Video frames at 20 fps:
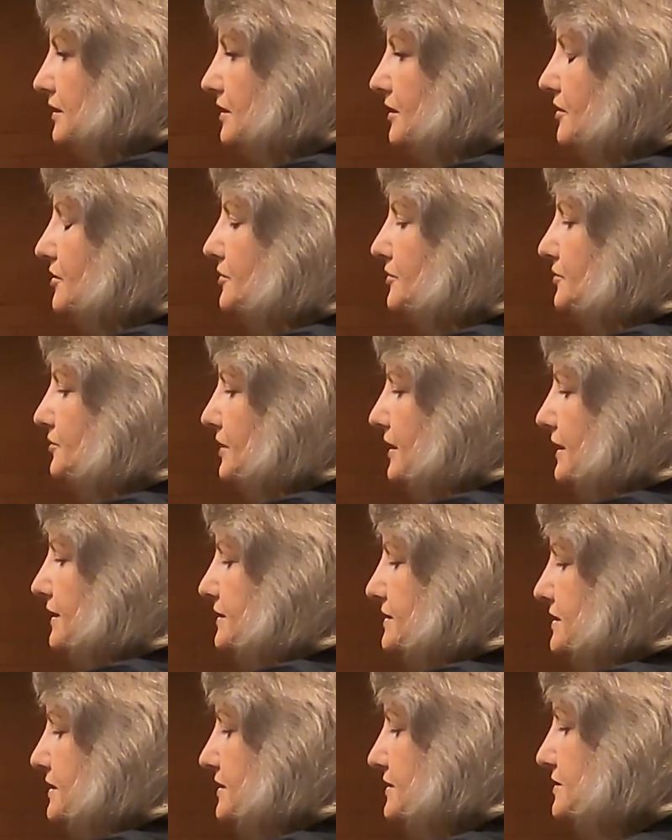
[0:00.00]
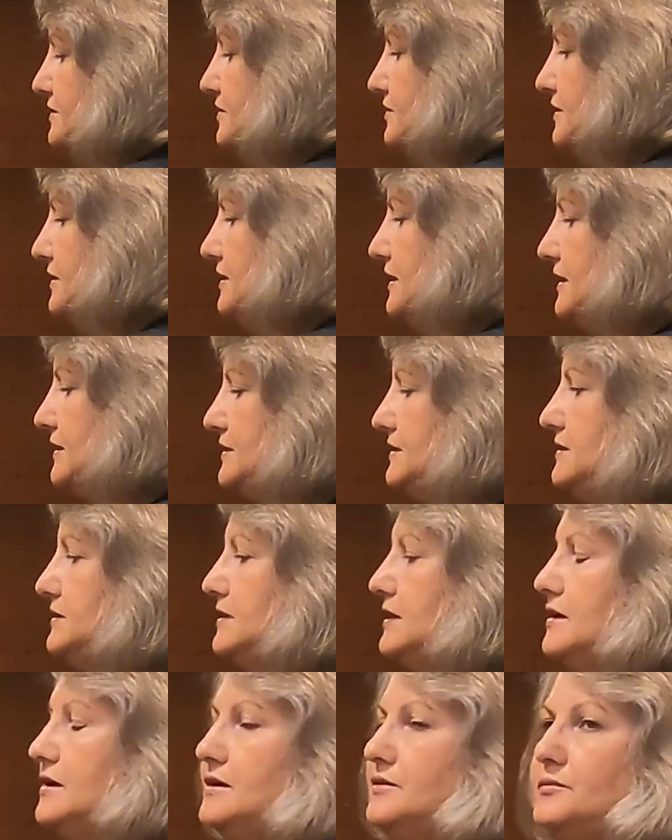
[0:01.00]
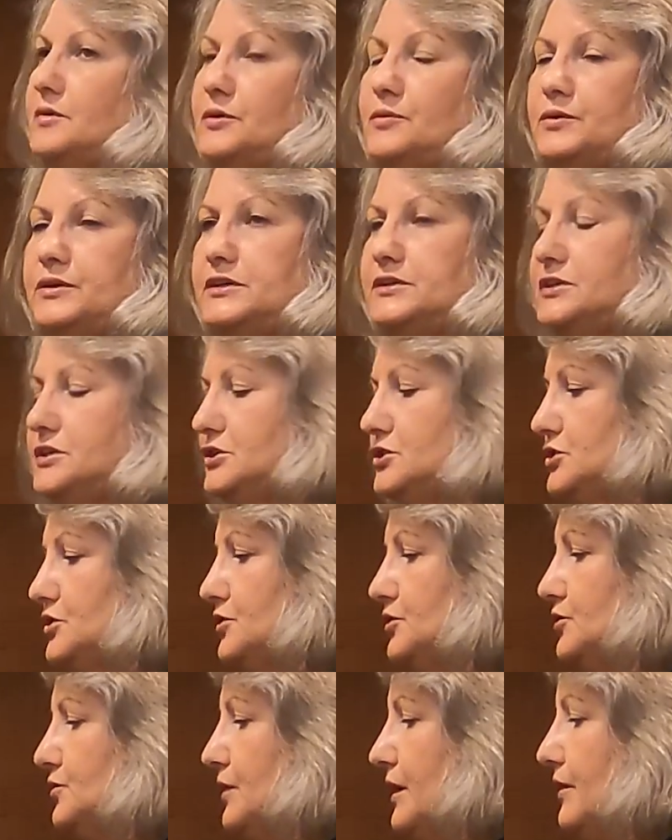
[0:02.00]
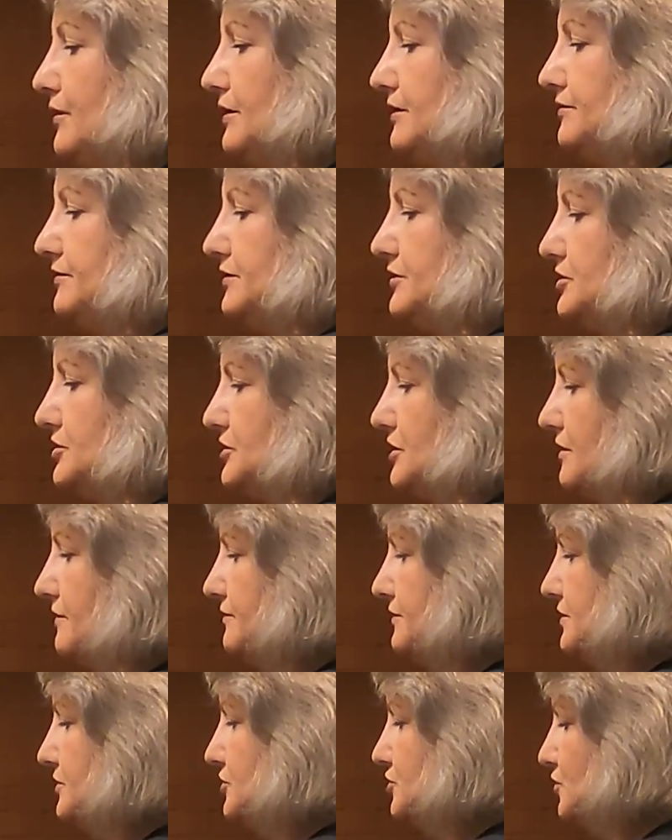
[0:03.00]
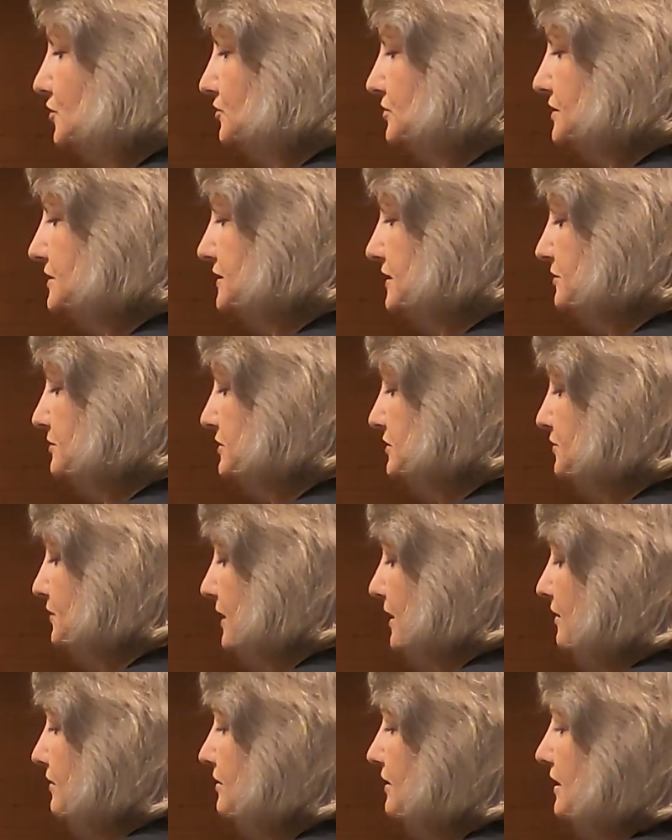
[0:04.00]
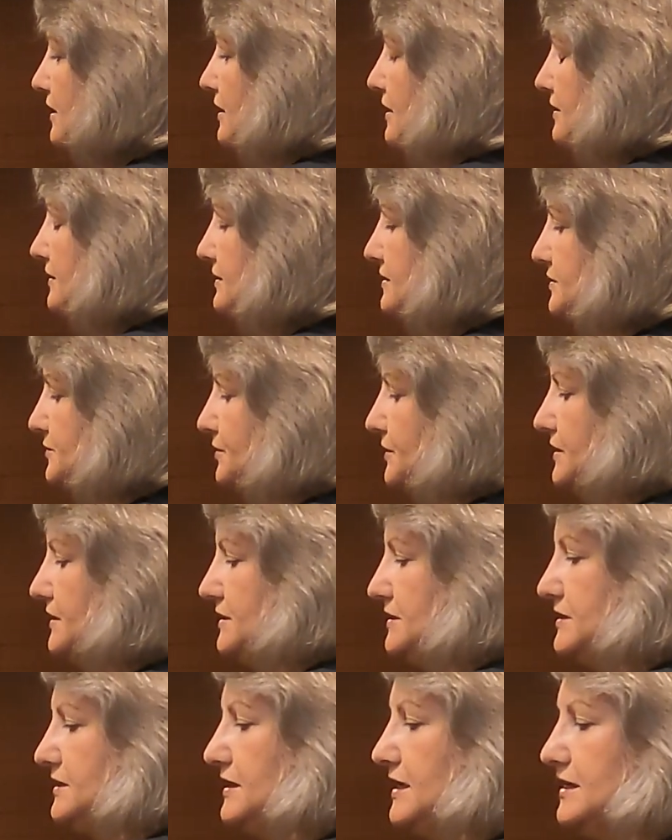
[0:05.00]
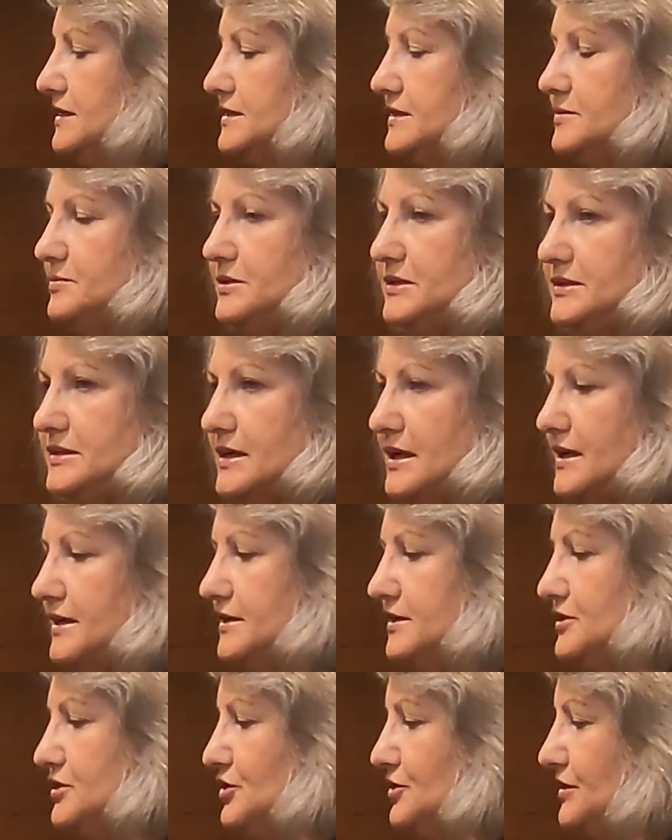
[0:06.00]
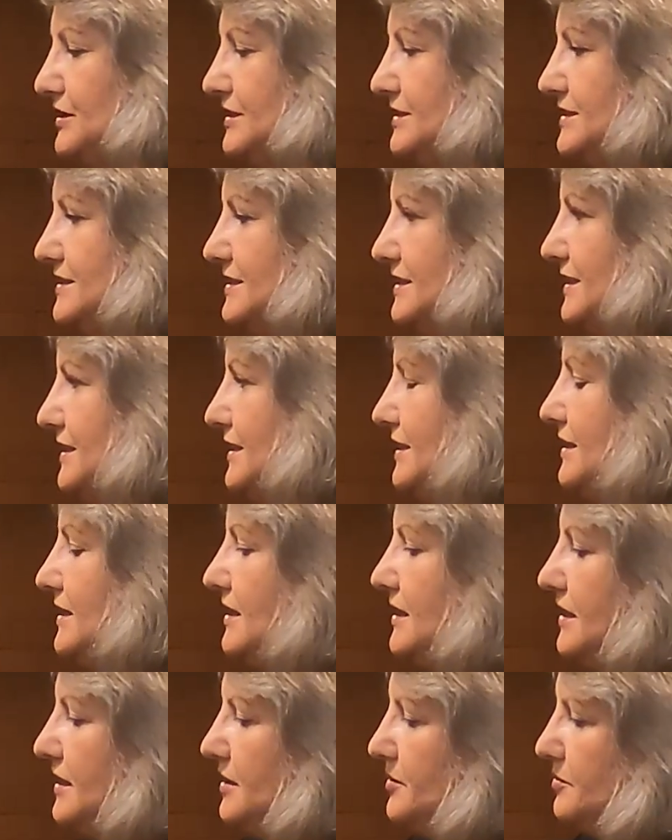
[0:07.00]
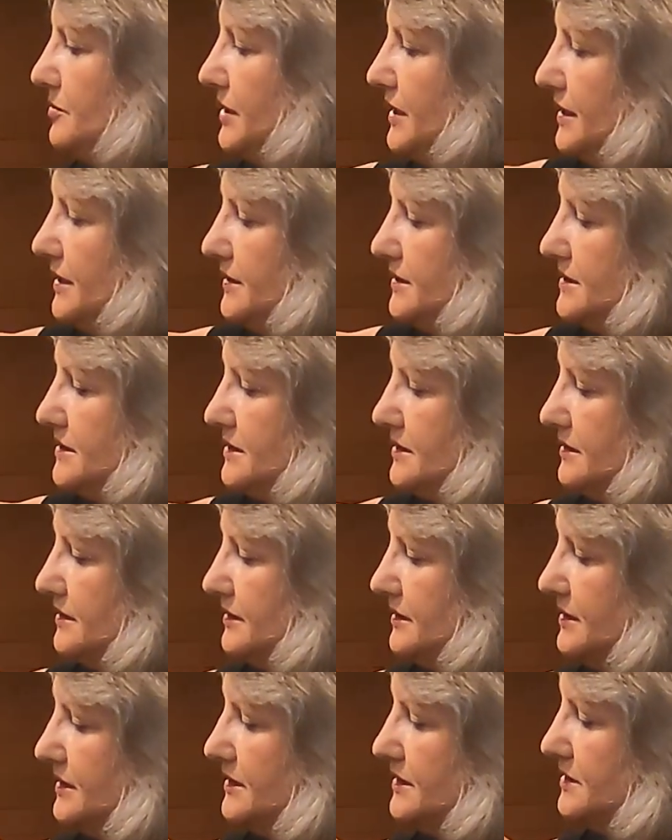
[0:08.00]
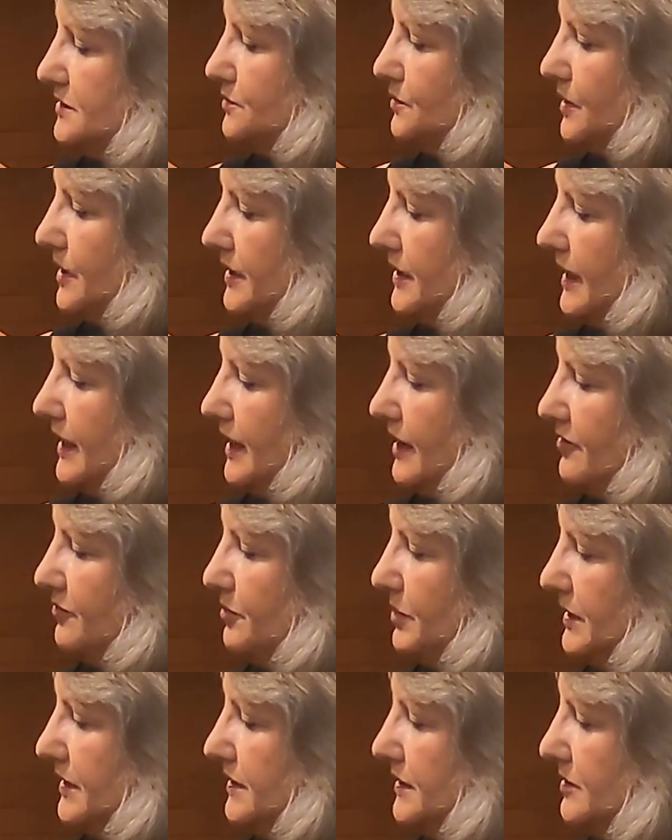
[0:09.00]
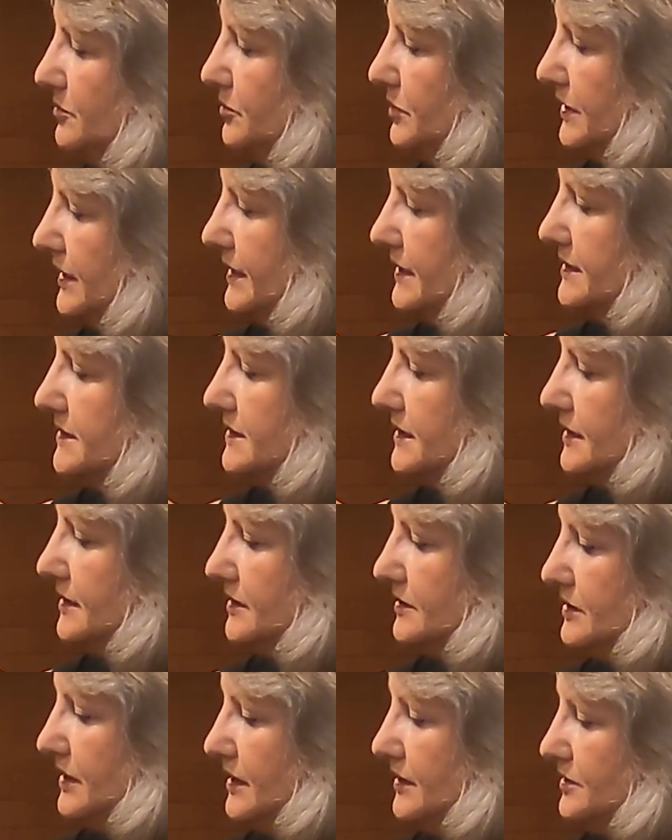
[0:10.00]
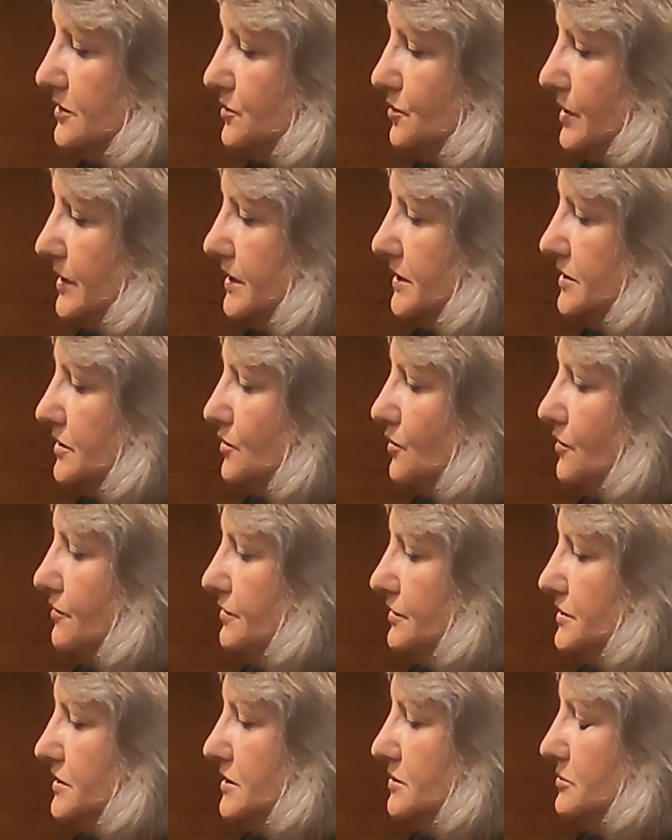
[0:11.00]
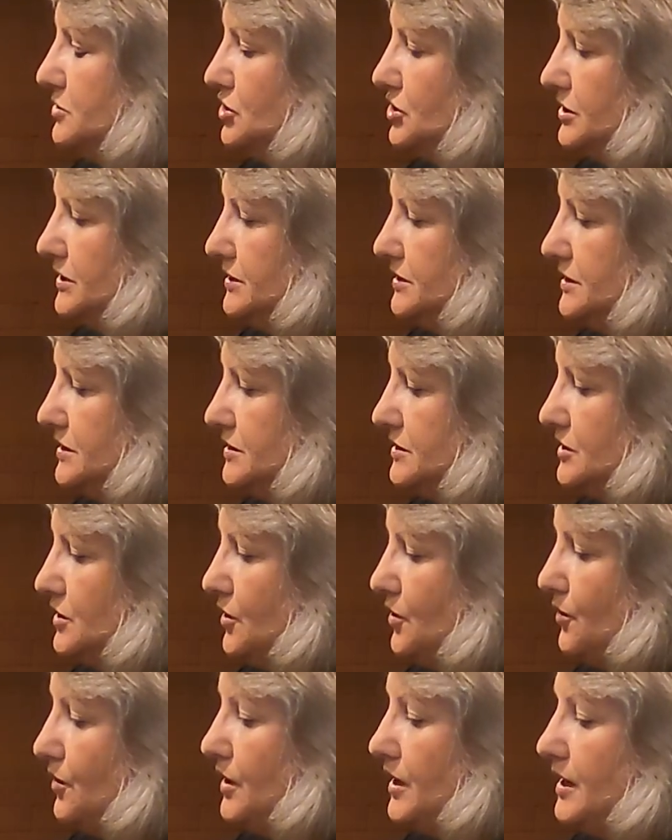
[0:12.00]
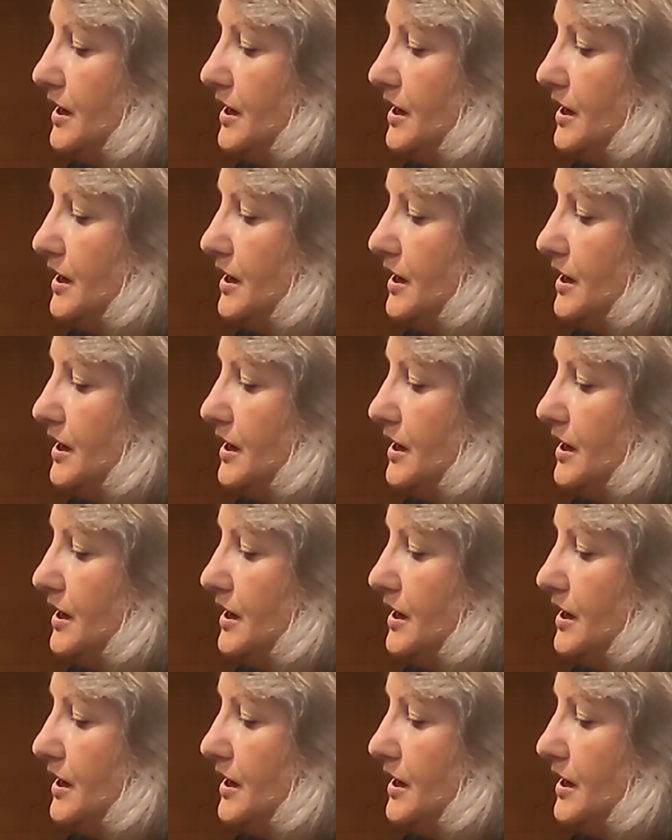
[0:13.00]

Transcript: All right, so the next, I wanted to show you how I finished off the shoulder seam as well. This one is yet to be done, as you can see, but this one I have pinned in place and is ready to go over to the machine to sew.